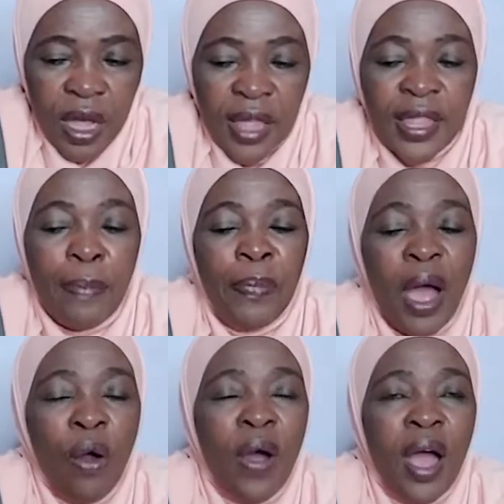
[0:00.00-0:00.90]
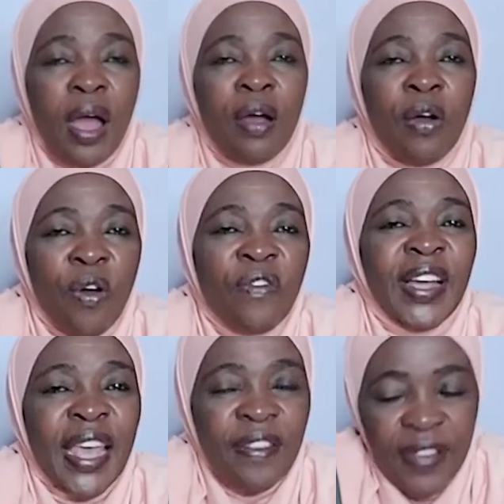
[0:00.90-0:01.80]
The power of
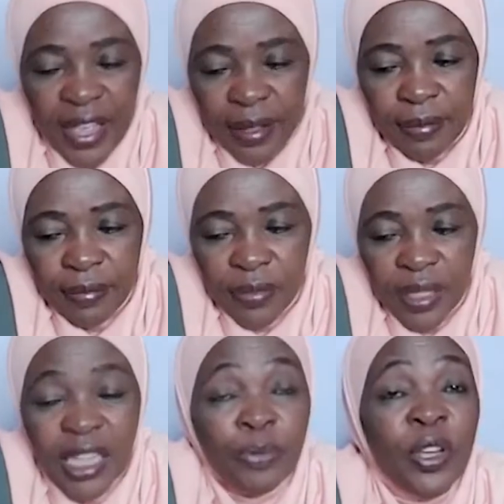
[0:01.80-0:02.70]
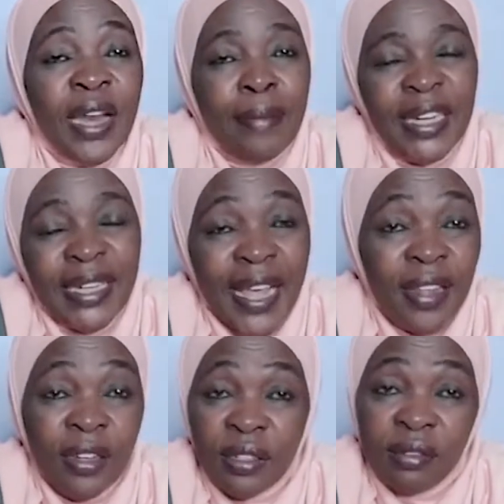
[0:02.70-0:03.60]
giving. That's point number
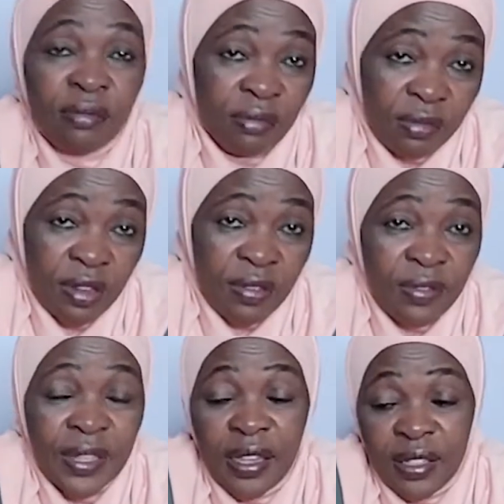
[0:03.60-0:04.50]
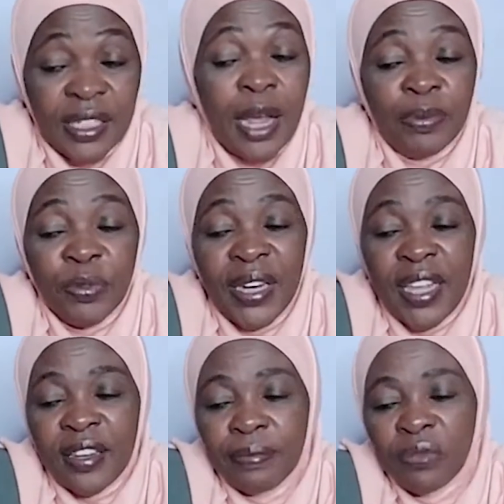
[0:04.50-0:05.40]
10 of the steps we
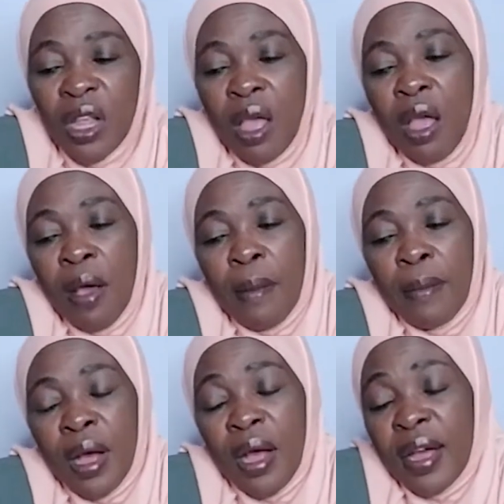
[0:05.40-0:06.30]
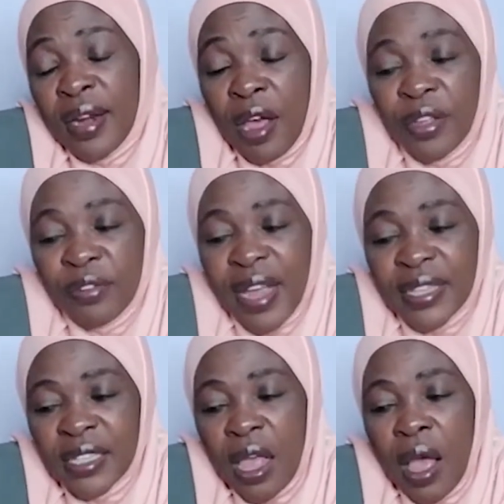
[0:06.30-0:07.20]
need. Now he
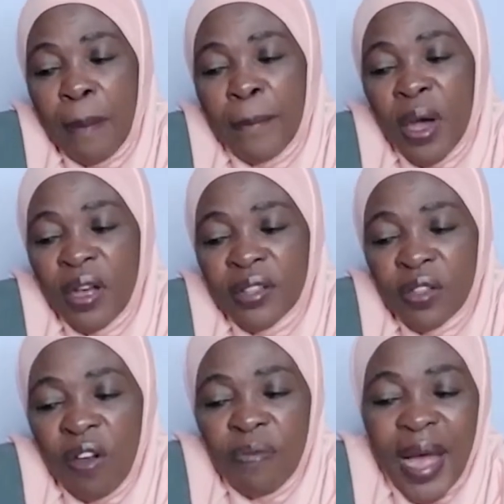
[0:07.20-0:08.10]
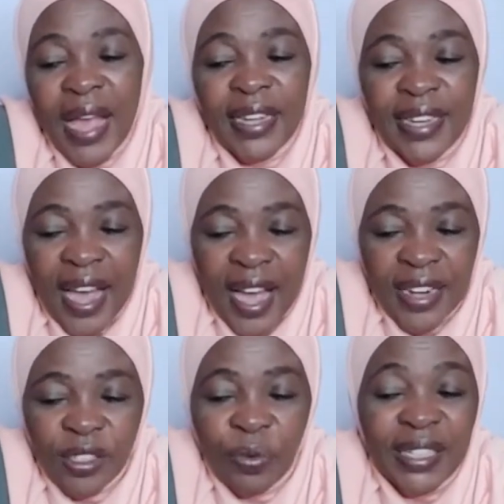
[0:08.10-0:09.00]
writes, both of my
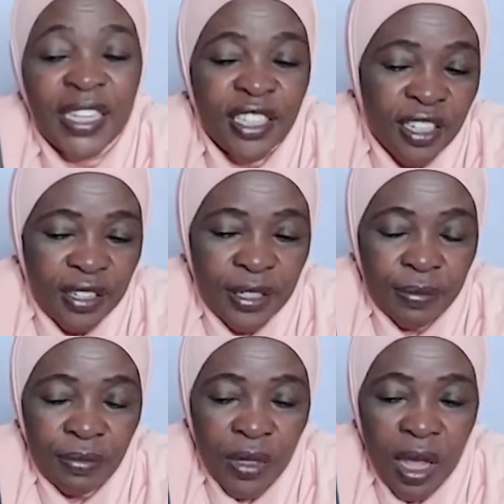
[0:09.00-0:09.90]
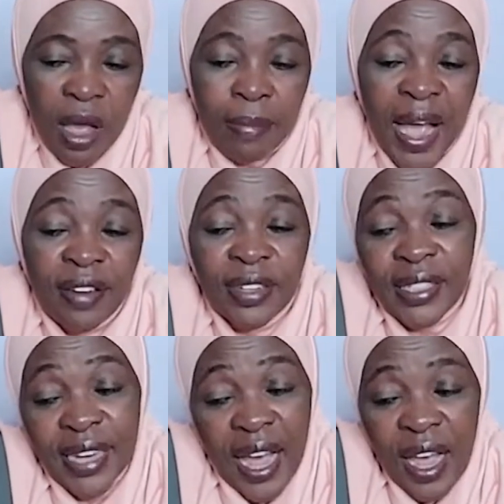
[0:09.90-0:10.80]
dads were teachers. My rich
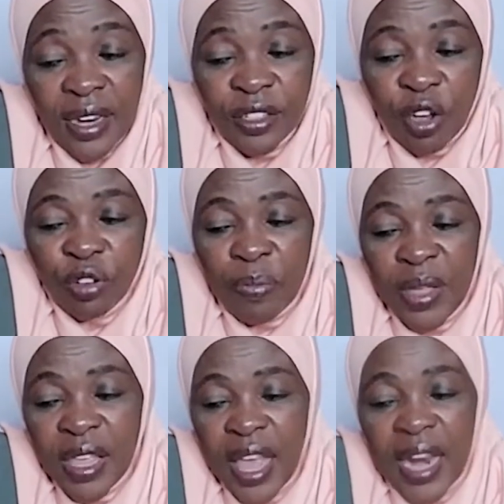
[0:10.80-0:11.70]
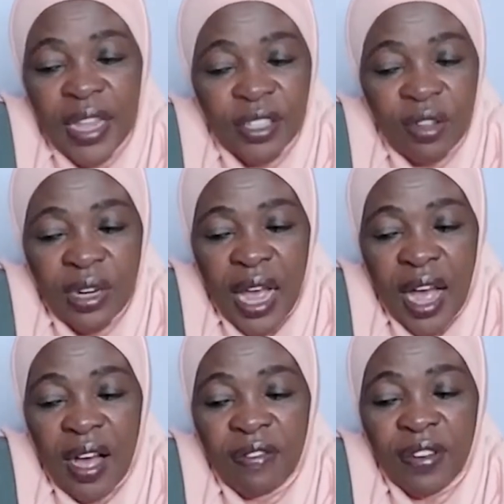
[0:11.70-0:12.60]
dad taught me a lesson
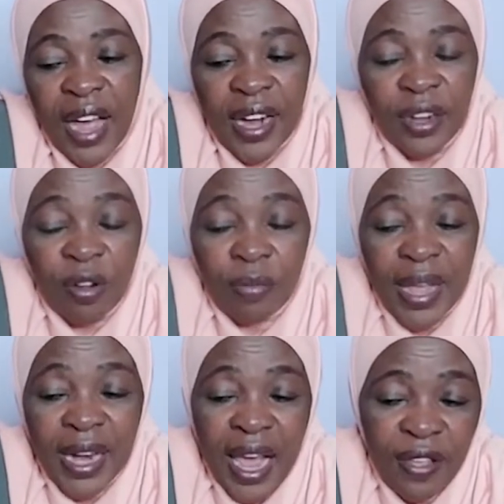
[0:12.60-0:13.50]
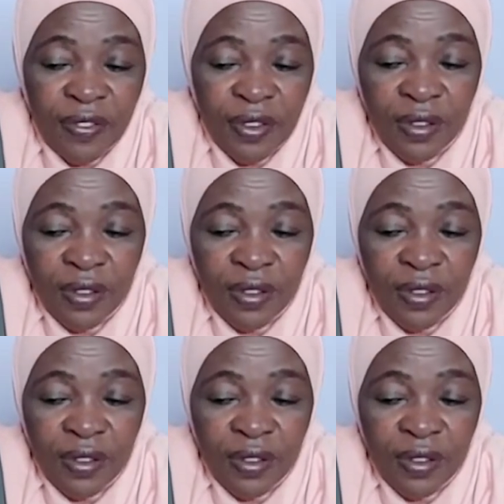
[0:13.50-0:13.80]
I've carried all my life.